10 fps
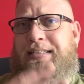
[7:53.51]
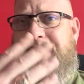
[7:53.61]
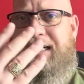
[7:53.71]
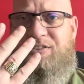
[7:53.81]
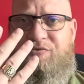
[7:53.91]

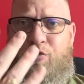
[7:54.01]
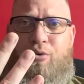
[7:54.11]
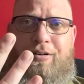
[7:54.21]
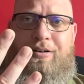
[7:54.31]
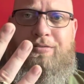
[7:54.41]
He has
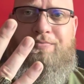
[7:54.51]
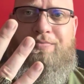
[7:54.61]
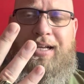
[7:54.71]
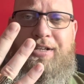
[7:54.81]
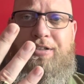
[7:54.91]
four
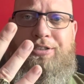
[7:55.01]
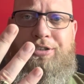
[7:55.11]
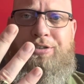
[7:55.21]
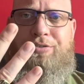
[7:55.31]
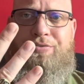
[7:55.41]
that you can
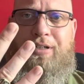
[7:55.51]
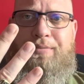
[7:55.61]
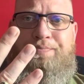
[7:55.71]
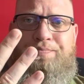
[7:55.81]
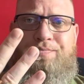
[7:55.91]
choose
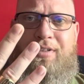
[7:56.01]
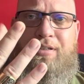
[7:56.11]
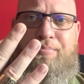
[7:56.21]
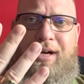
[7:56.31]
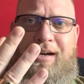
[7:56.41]
from.
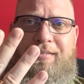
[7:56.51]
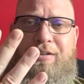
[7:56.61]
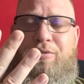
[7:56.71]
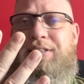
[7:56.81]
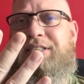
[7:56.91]
The
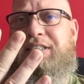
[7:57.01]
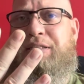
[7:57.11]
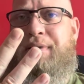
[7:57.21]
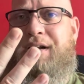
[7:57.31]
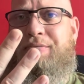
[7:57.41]
Pirate, which is the
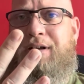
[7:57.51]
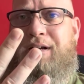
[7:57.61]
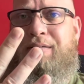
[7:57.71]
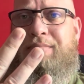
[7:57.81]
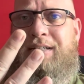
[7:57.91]
Bay
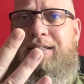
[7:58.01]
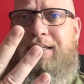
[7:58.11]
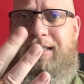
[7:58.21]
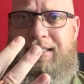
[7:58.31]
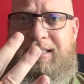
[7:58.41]
Rum.
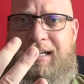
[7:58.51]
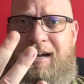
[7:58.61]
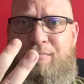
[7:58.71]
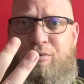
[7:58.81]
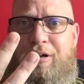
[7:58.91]
You got the
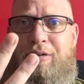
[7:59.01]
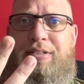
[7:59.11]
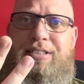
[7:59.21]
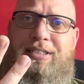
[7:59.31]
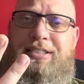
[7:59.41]
Cowboy,
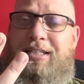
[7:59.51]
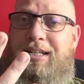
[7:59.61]
which is the